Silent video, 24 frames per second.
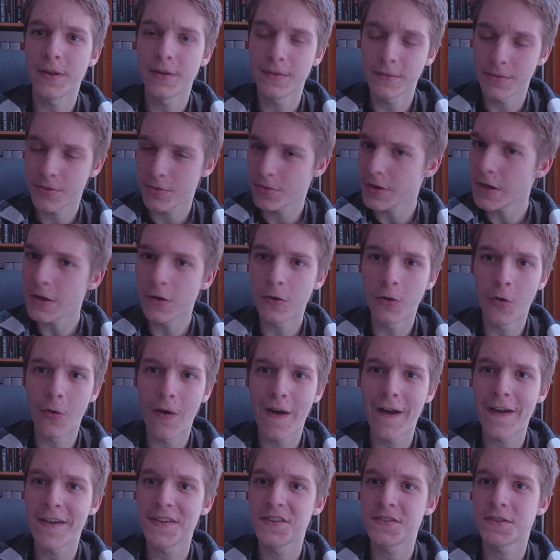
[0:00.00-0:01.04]
and
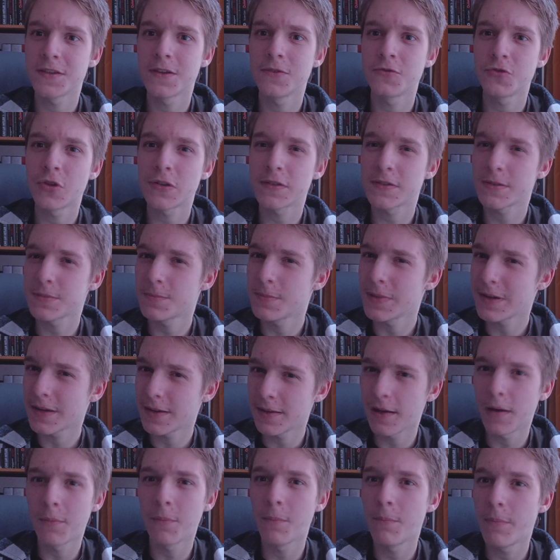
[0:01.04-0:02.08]
theorize and just
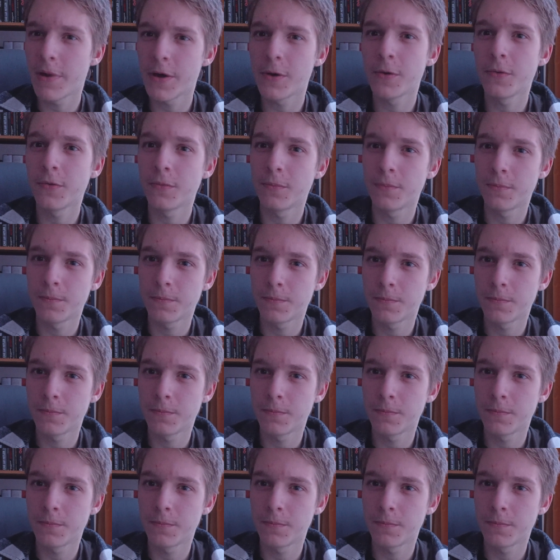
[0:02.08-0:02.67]
become better